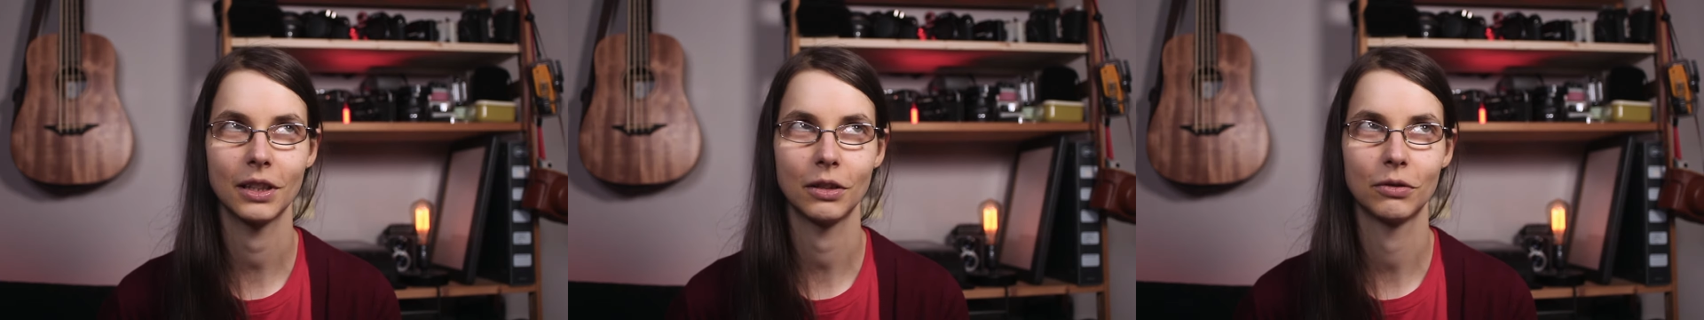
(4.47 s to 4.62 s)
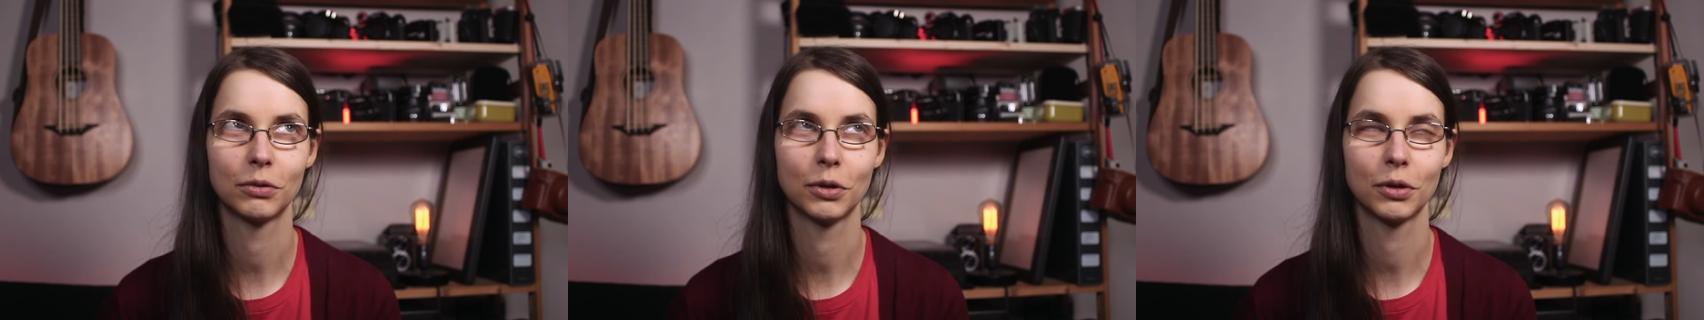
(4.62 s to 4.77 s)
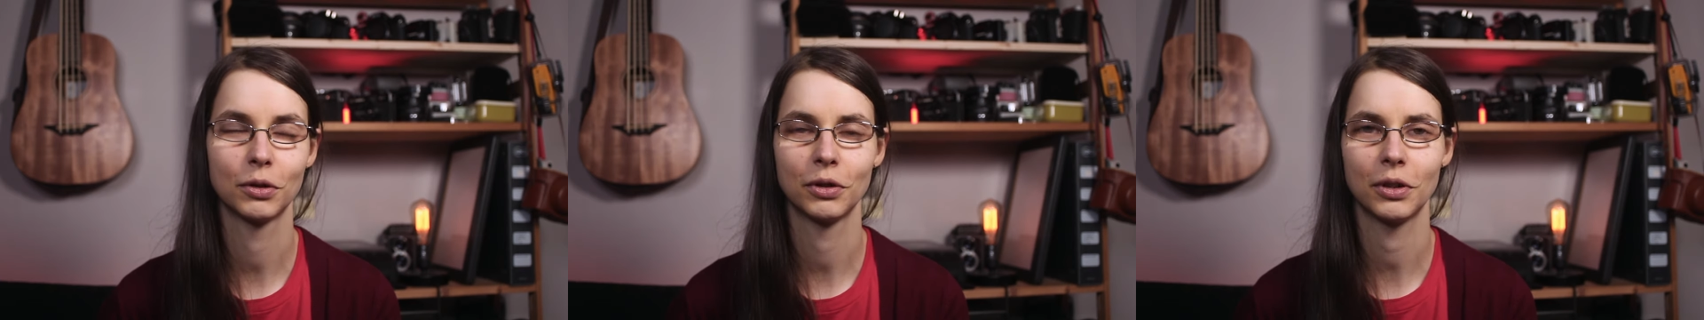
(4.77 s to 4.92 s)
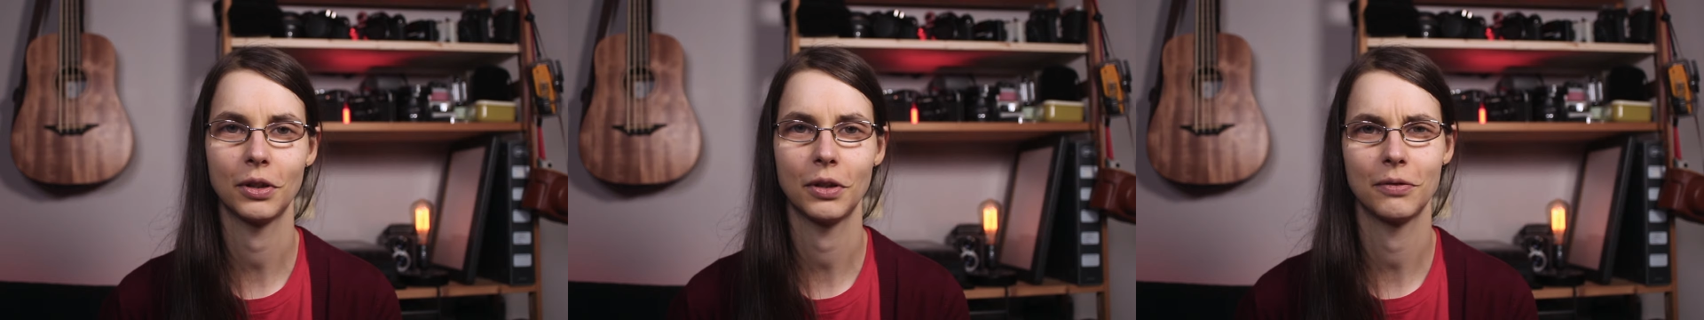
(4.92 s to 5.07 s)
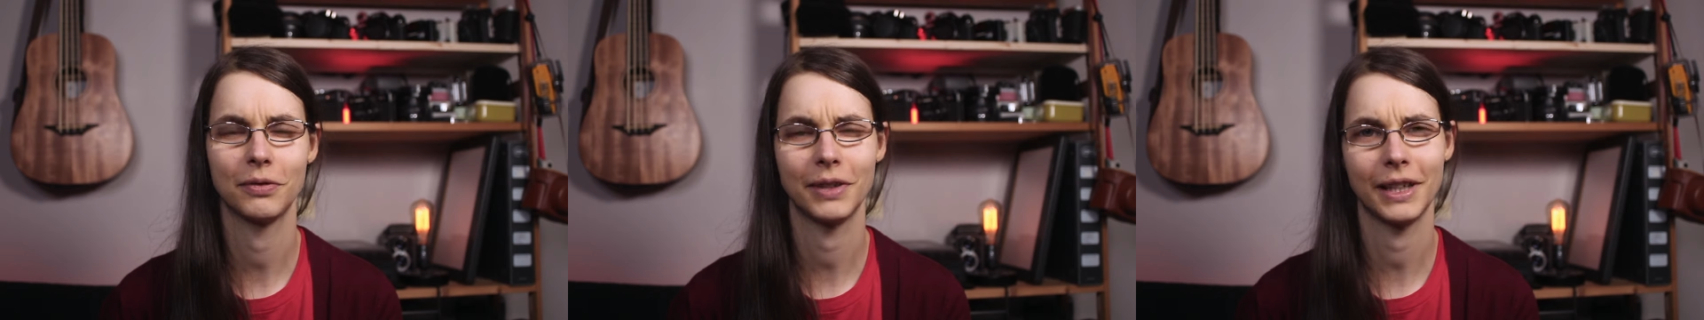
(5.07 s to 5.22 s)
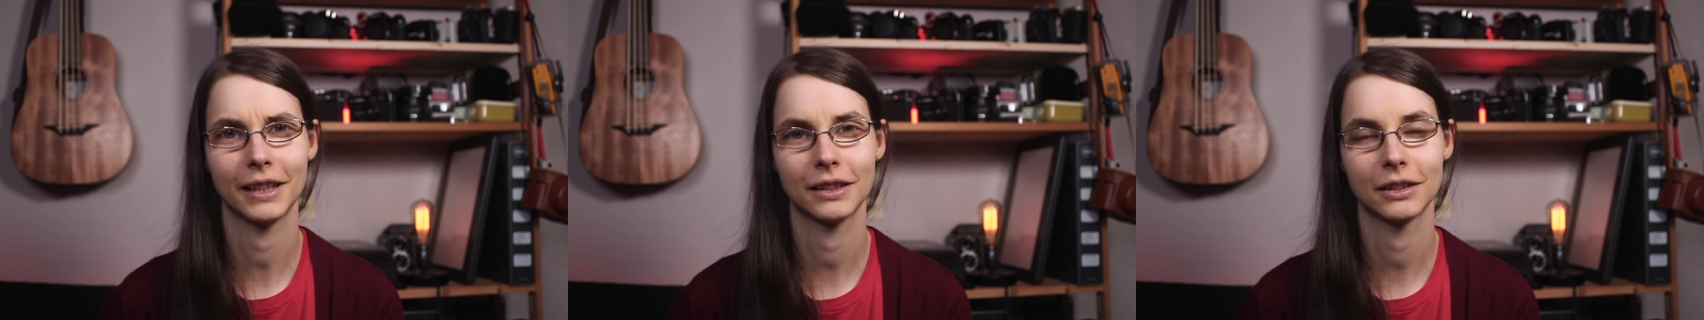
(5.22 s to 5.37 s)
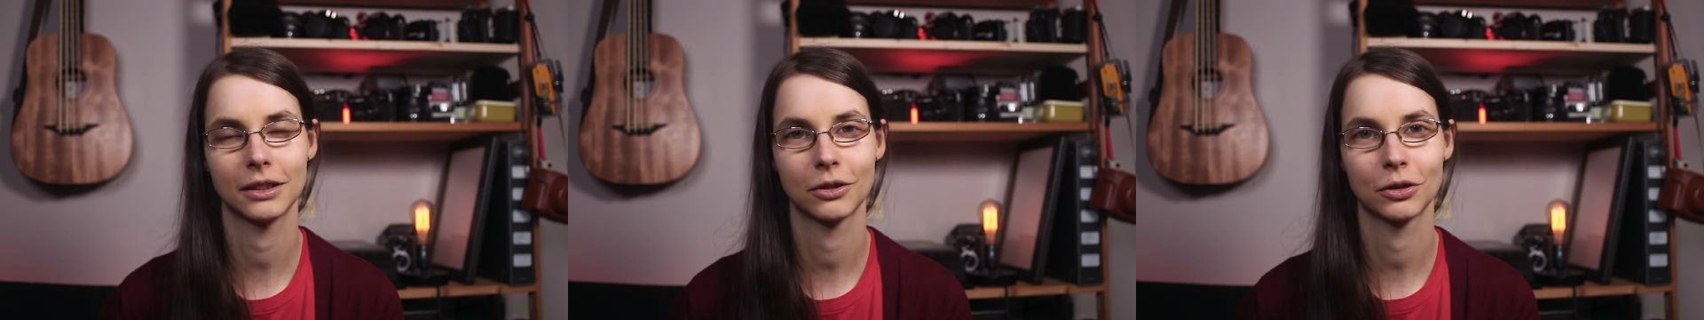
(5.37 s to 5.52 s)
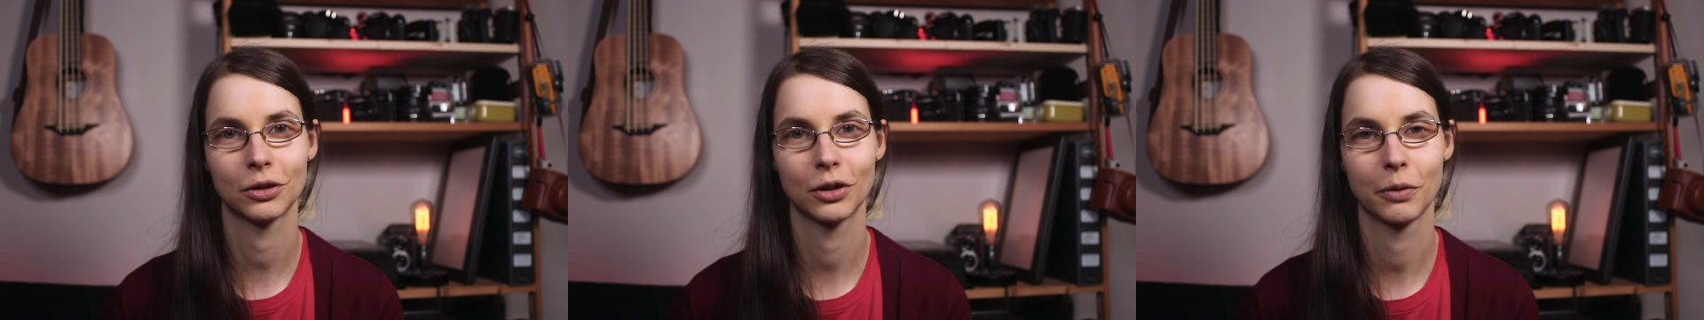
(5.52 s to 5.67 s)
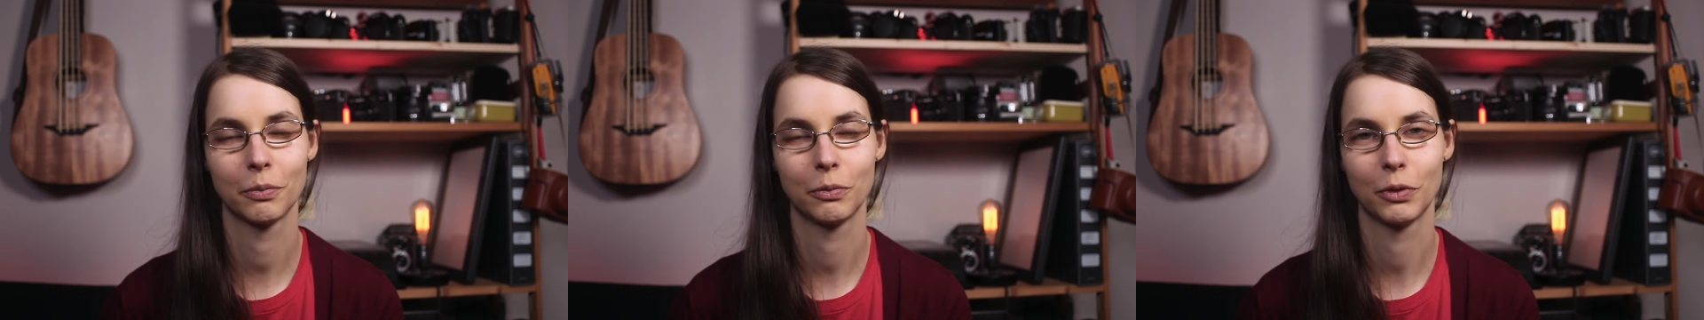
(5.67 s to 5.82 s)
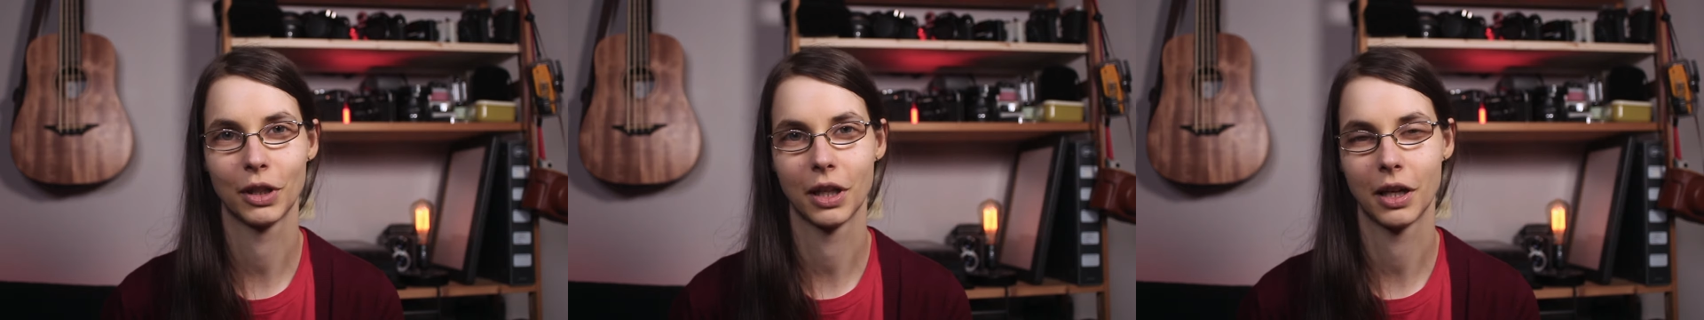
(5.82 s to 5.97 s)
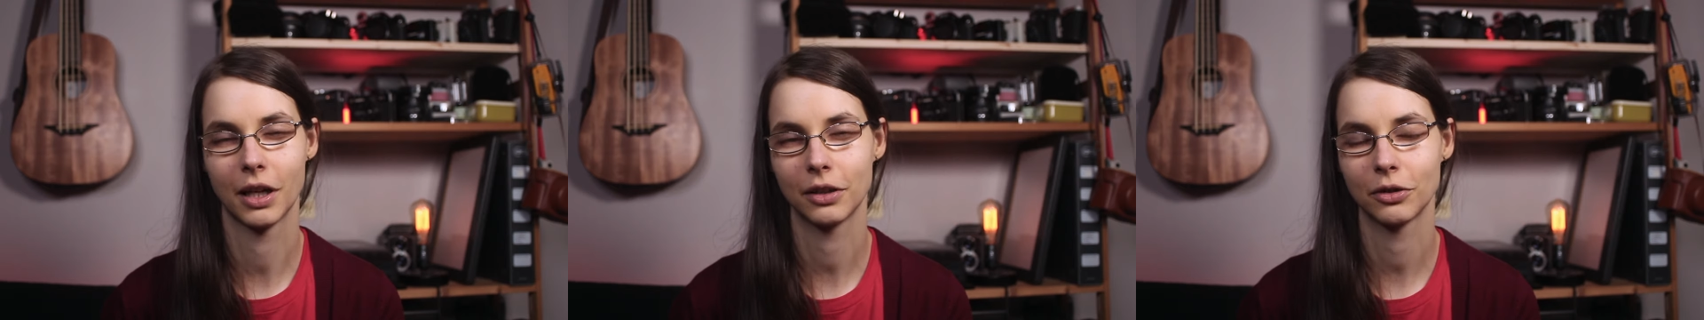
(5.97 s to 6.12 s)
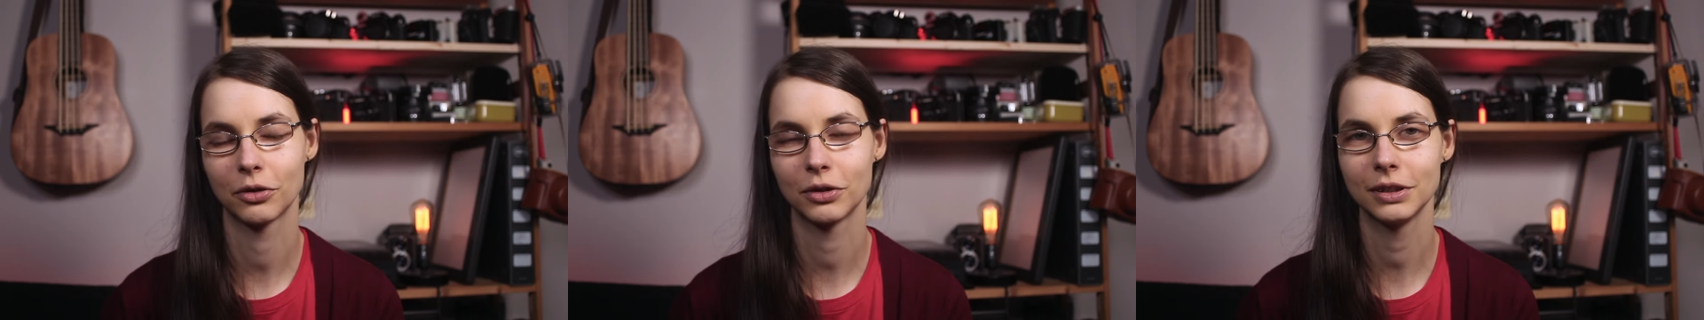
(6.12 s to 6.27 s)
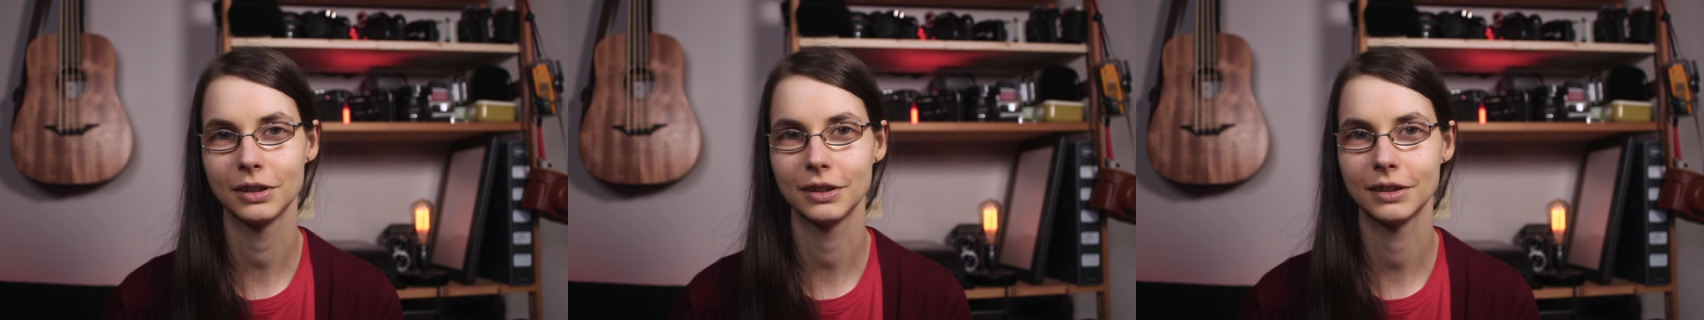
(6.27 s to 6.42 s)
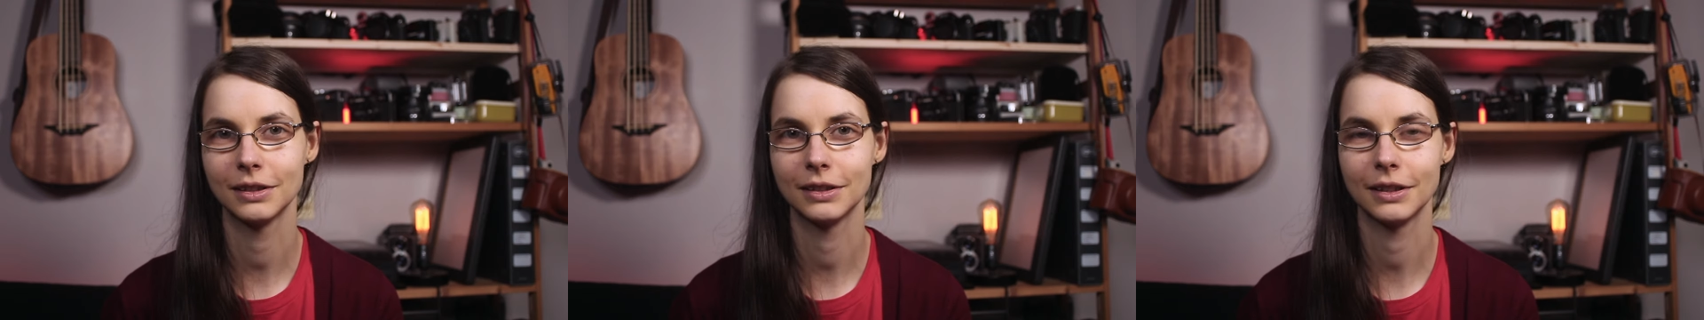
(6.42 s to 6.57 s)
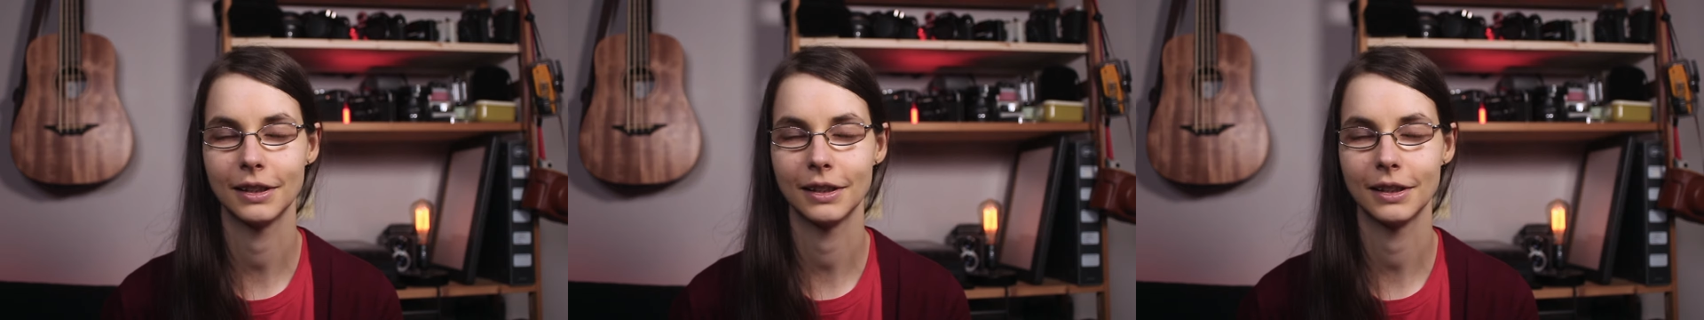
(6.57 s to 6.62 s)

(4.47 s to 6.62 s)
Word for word: a roll of Ektachrome 100